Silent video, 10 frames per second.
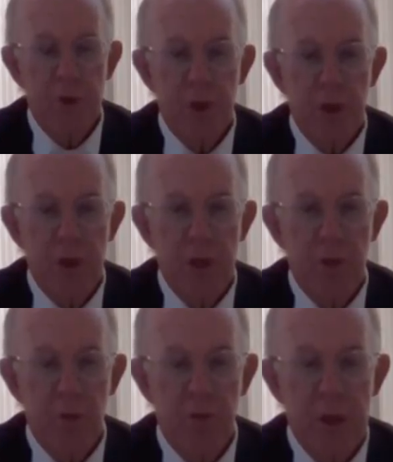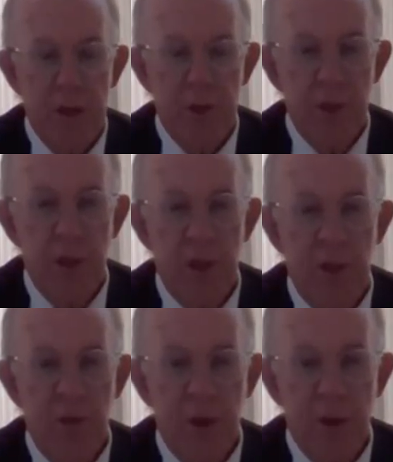attorney or then
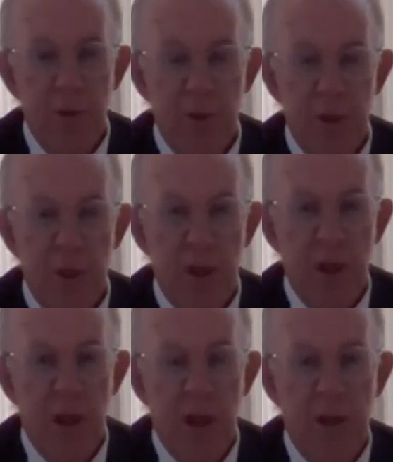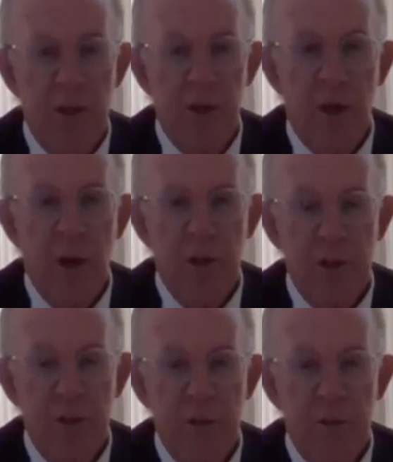attorney wrote and
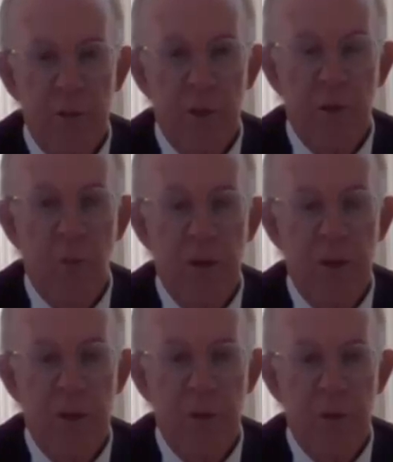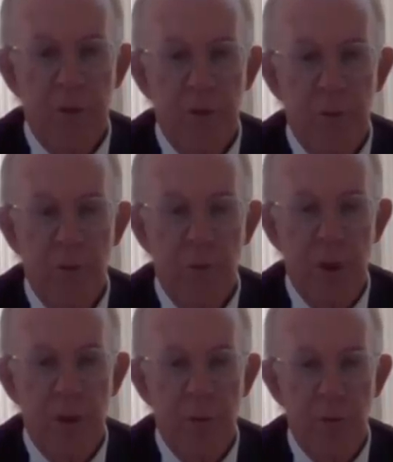asked whether
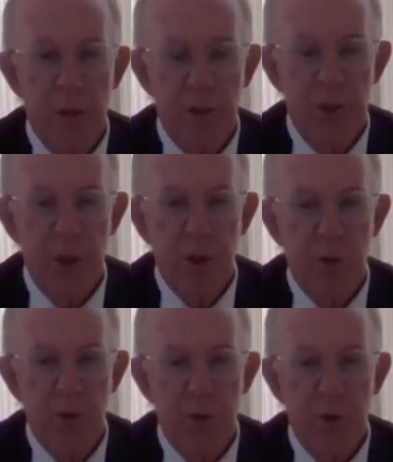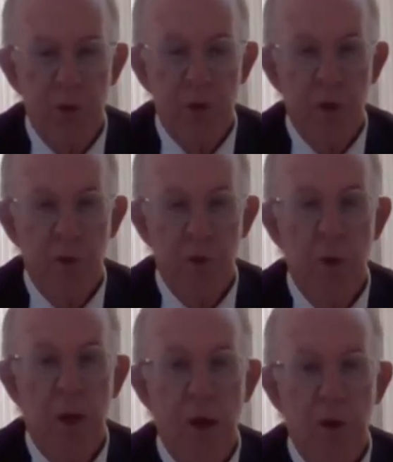she could
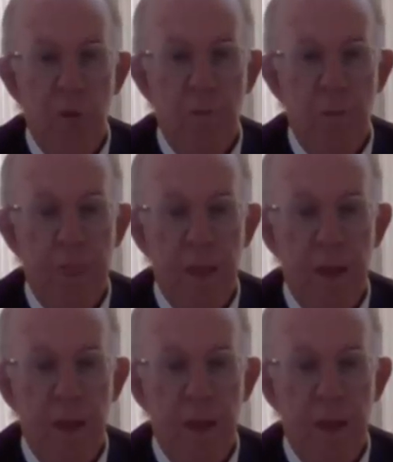do a locum